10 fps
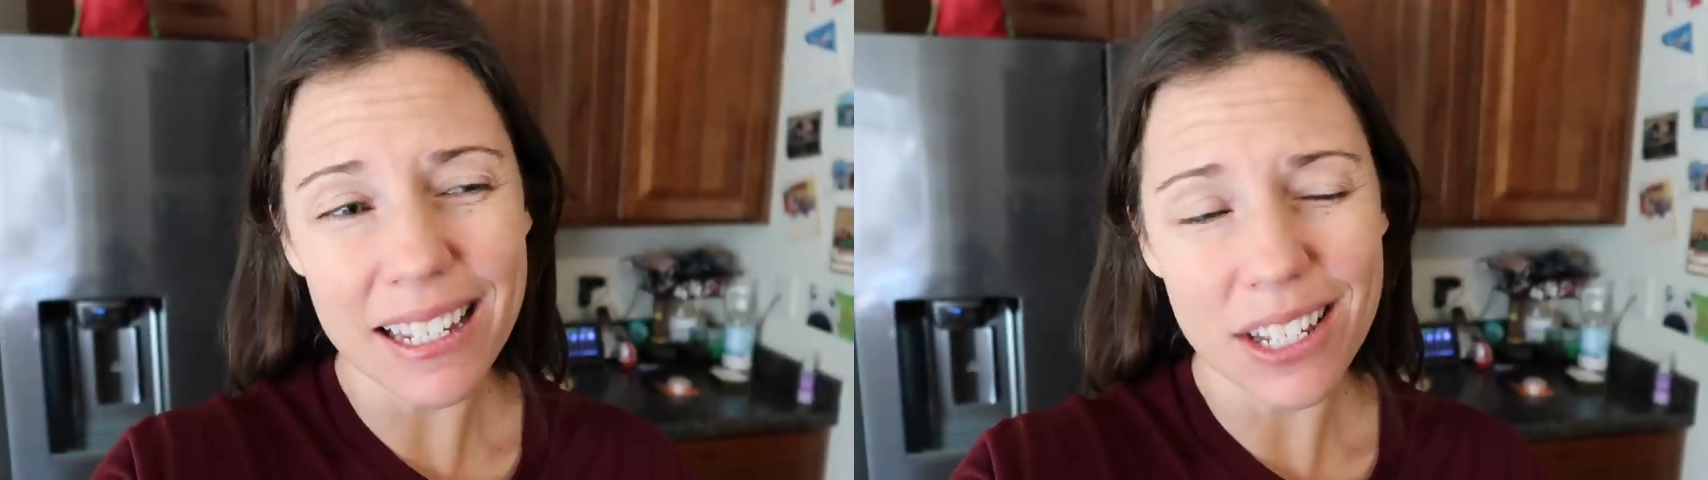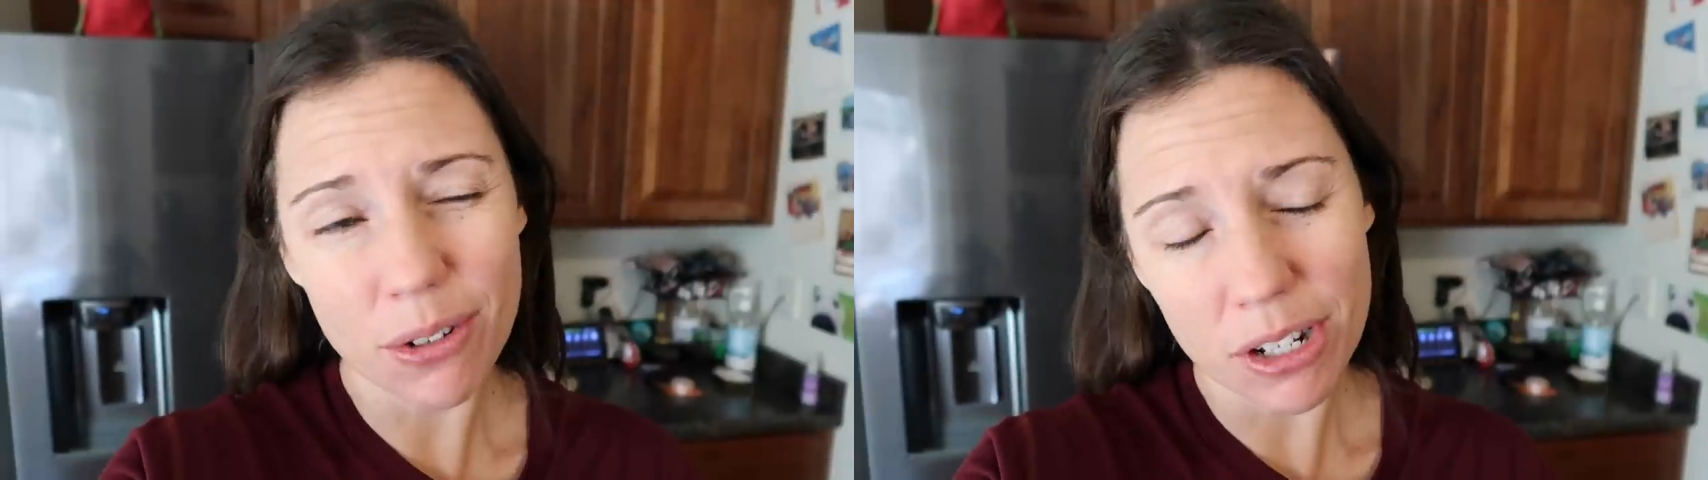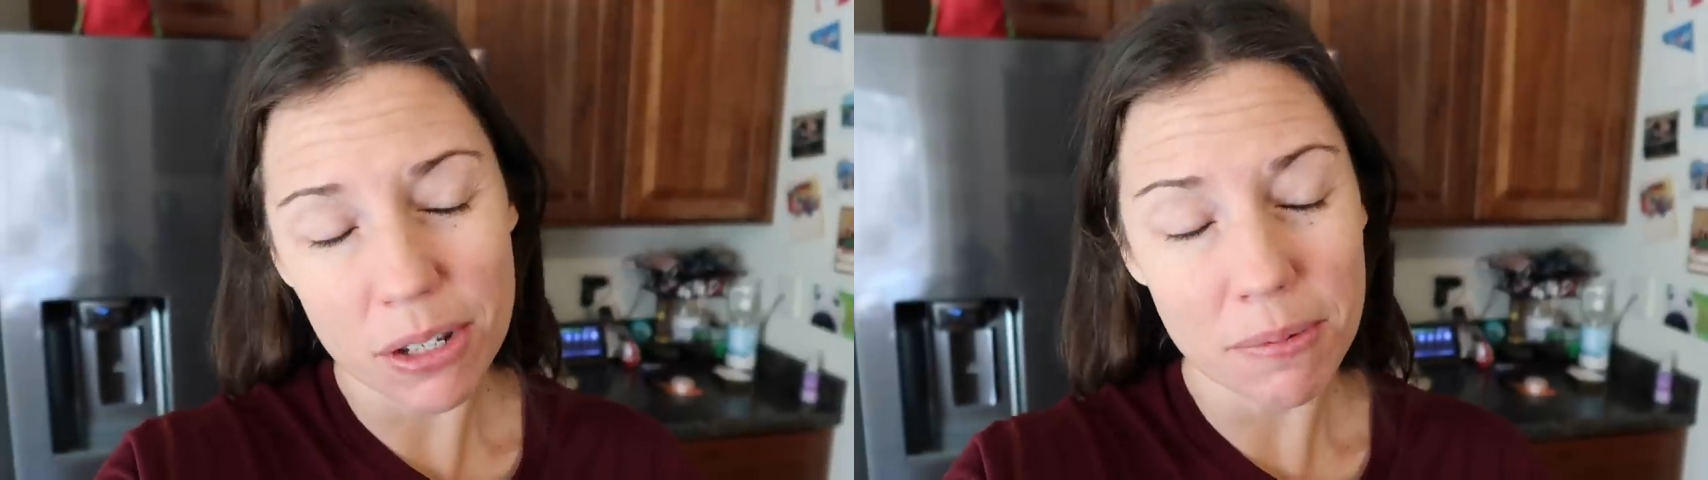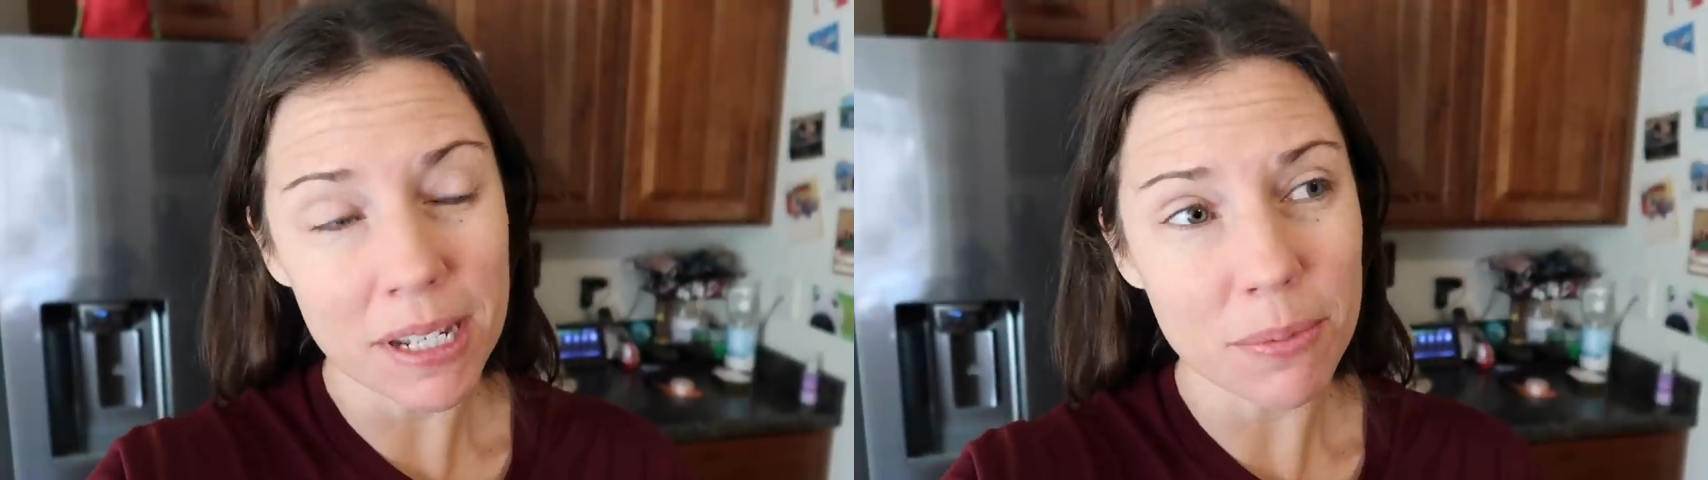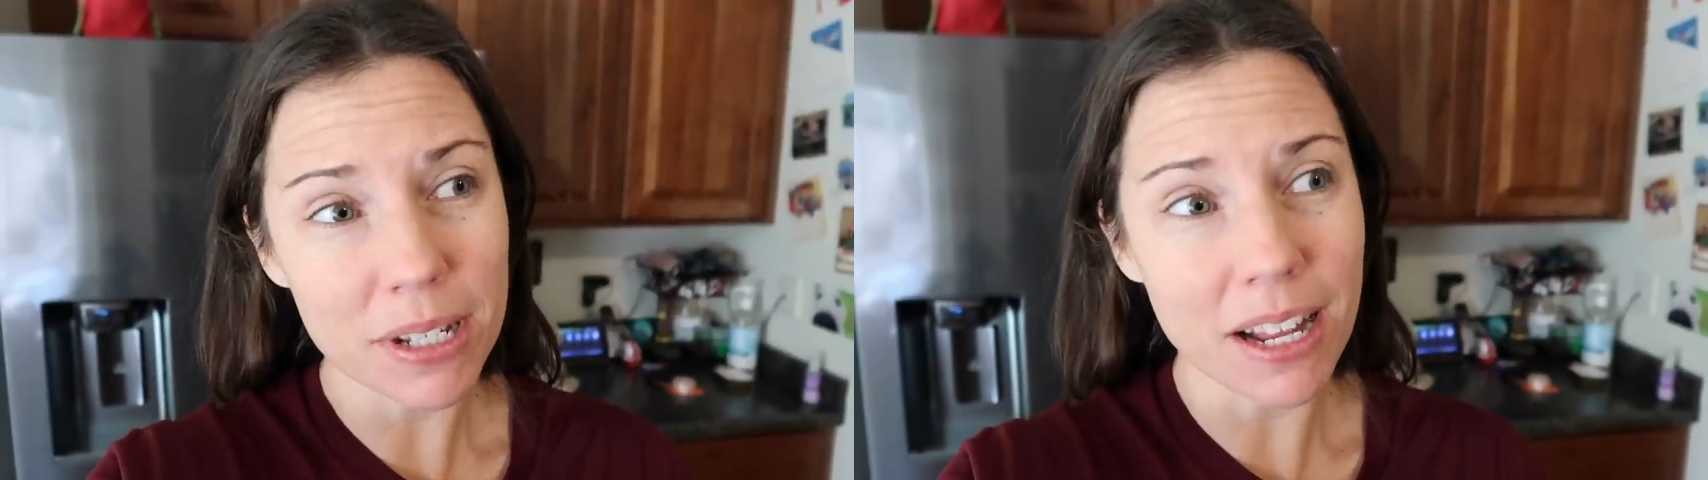Since
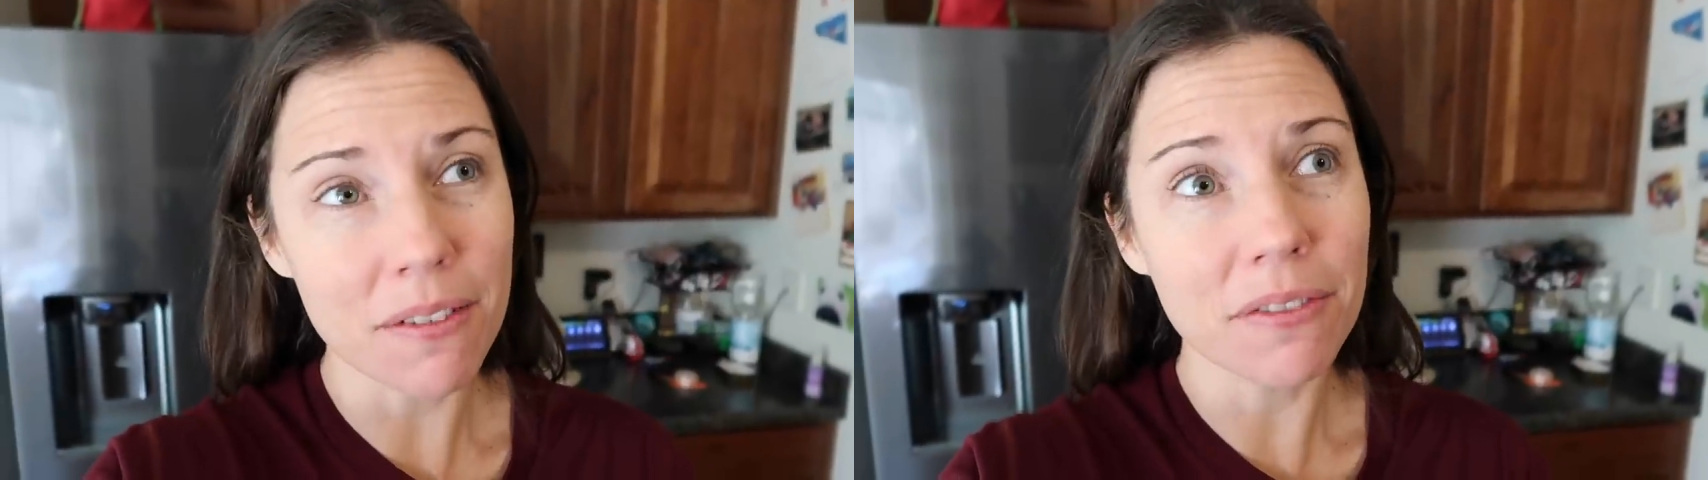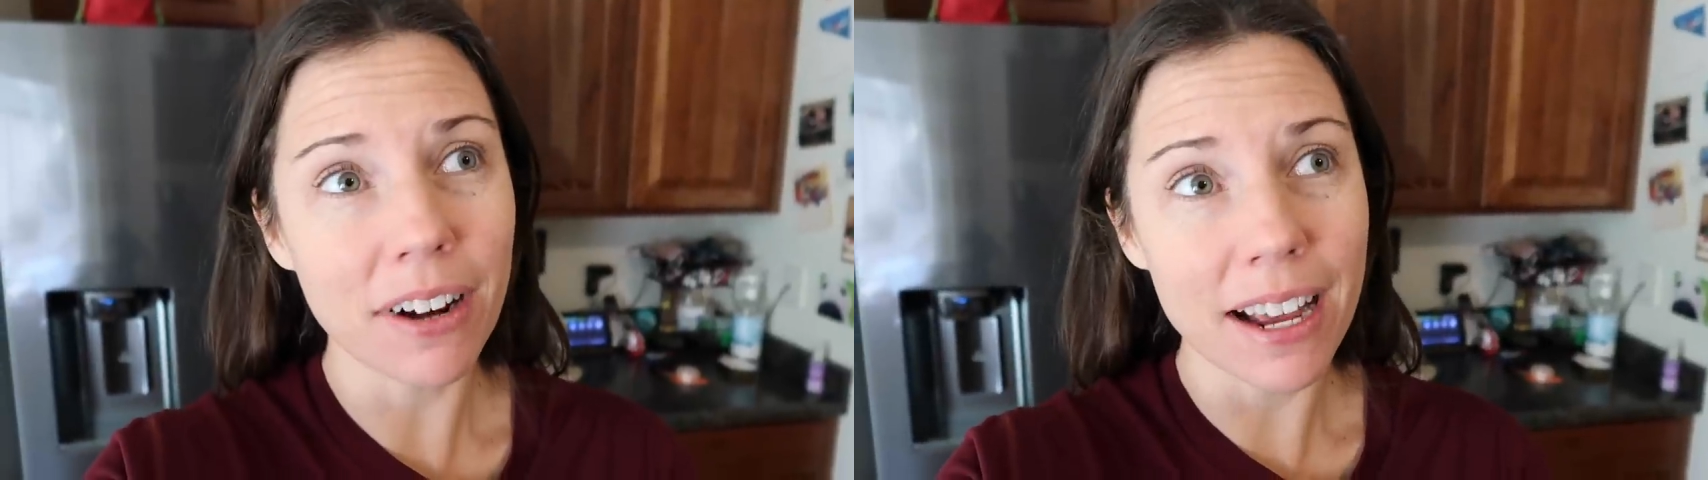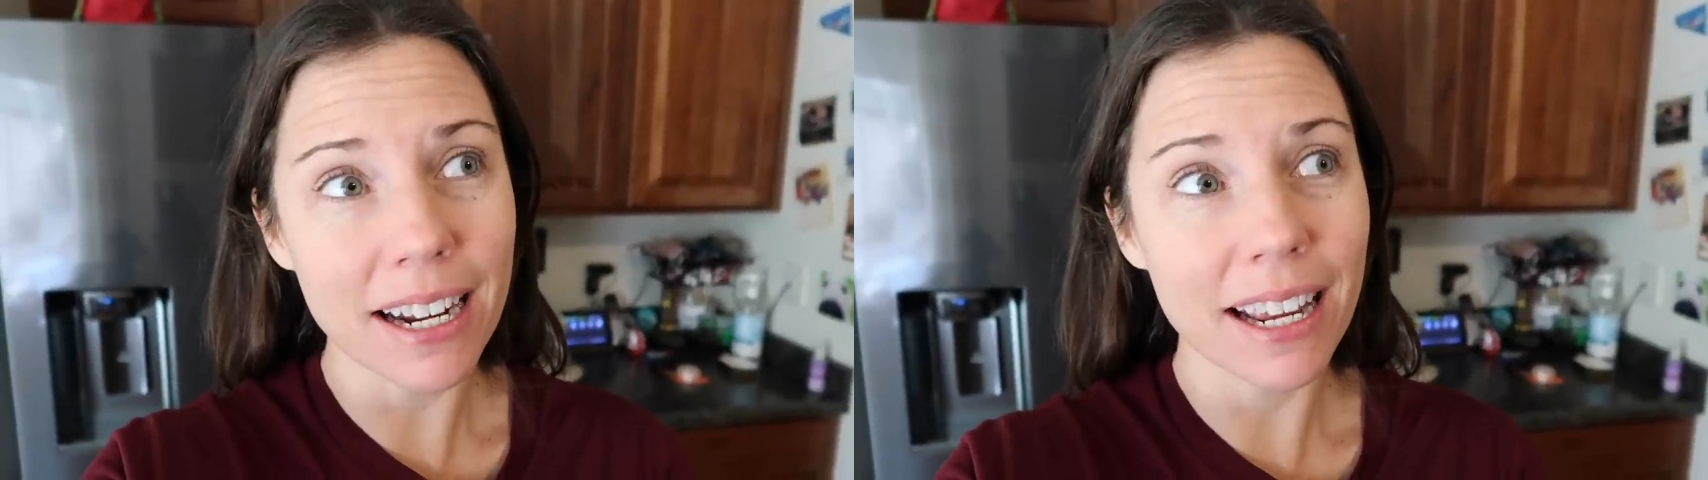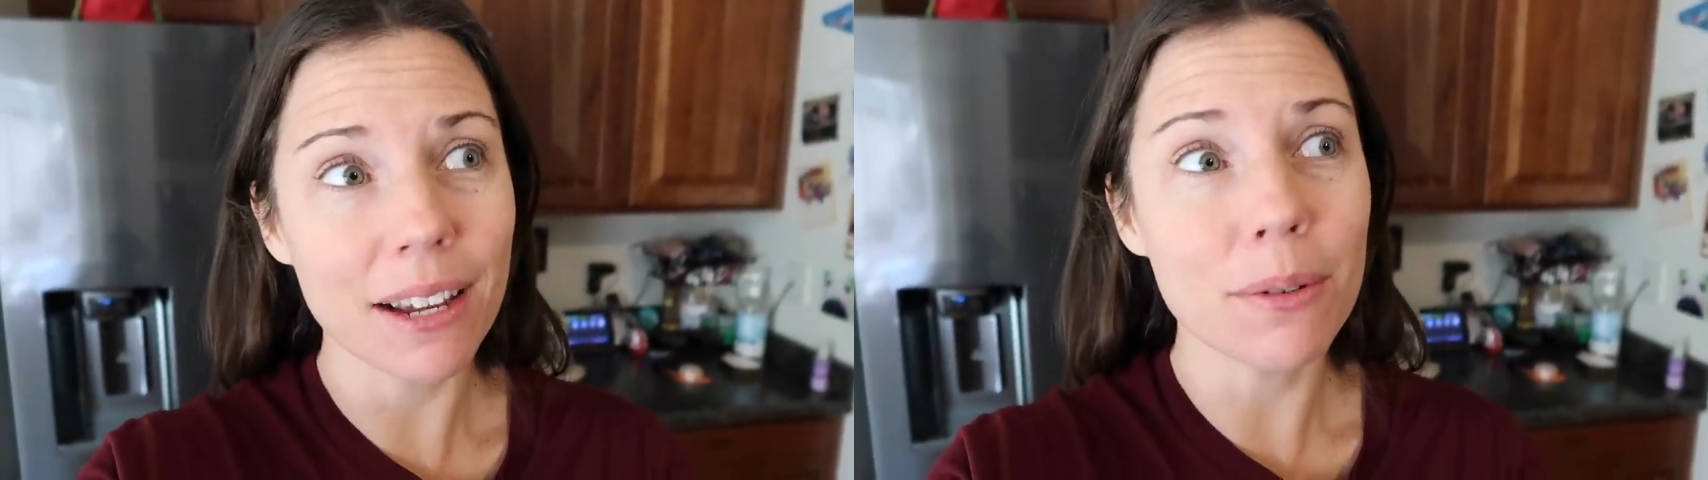Christmas was on Friday,